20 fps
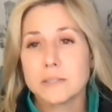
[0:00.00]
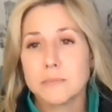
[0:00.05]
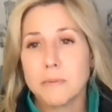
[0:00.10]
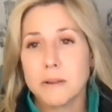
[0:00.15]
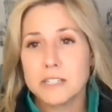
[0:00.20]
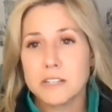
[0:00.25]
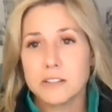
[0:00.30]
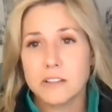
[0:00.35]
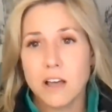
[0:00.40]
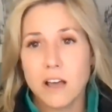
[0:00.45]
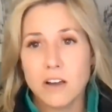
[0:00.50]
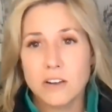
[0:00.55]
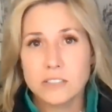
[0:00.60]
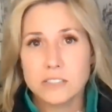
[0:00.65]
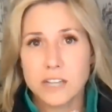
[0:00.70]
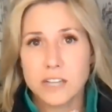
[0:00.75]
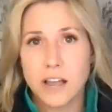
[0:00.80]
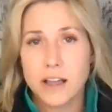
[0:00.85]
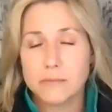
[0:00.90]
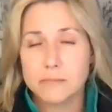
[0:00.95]
spent a long
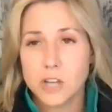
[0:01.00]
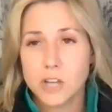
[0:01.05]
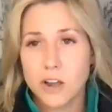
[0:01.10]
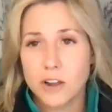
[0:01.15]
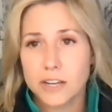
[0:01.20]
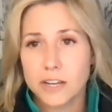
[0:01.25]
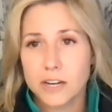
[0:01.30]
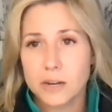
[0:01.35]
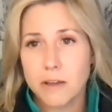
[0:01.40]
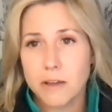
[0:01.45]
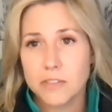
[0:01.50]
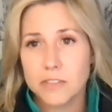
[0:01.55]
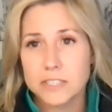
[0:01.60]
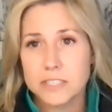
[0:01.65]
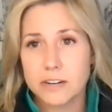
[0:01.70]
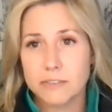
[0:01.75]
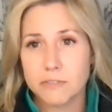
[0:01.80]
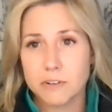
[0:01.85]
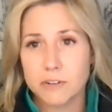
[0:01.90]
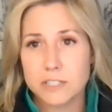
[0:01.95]
time talking about the
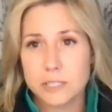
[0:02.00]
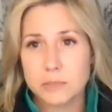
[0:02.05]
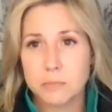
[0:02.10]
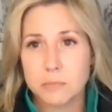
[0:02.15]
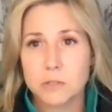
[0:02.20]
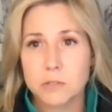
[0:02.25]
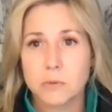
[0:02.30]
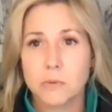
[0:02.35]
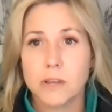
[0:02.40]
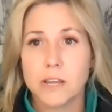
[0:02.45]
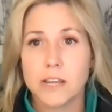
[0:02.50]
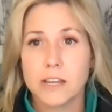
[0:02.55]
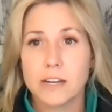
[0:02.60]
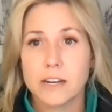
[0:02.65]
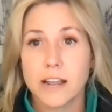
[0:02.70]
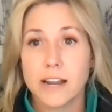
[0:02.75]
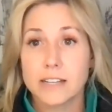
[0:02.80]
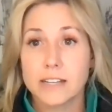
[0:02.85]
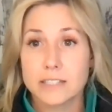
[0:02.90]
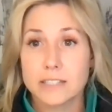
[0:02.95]
difference between
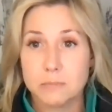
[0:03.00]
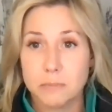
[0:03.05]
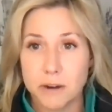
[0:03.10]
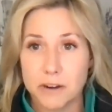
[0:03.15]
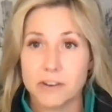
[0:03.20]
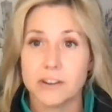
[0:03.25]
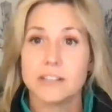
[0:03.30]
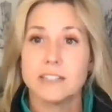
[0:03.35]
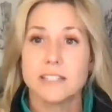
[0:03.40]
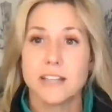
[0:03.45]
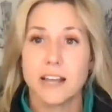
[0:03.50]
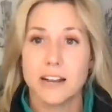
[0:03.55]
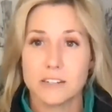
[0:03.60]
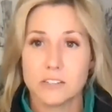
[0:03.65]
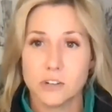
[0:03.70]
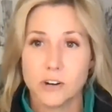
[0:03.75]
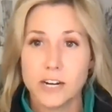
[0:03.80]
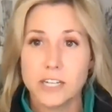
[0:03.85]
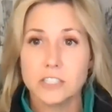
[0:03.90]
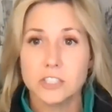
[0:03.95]
an experience at a
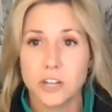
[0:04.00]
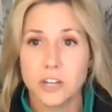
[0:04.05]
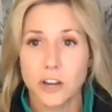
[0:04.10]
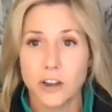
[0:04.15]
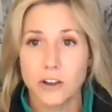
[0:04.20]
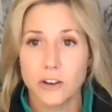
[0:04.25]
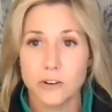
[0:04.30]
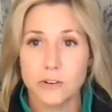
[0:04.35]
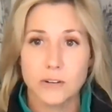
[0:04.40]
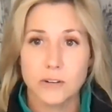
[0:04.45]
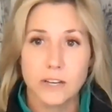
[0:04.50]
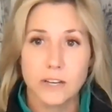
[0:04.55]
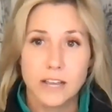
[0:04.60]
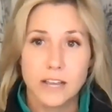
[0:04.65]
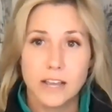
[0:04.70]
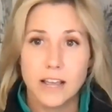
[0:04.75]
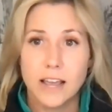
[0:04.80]
trade show